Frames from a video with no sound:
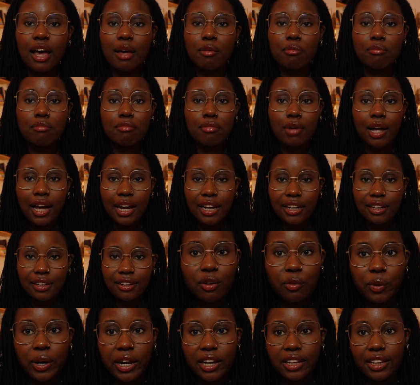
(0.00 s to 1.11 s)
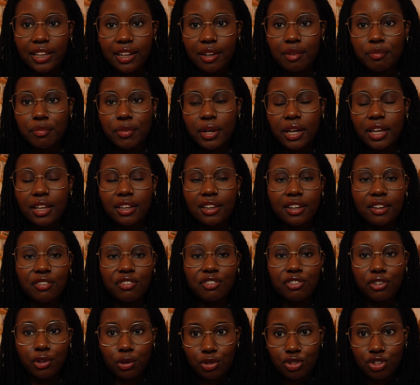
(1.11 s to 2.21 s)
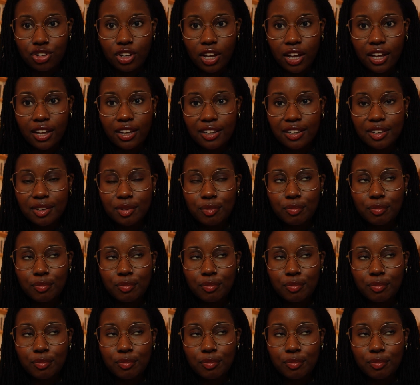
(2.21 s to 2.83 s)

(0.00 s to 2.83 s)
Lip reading: I might wear them in the future,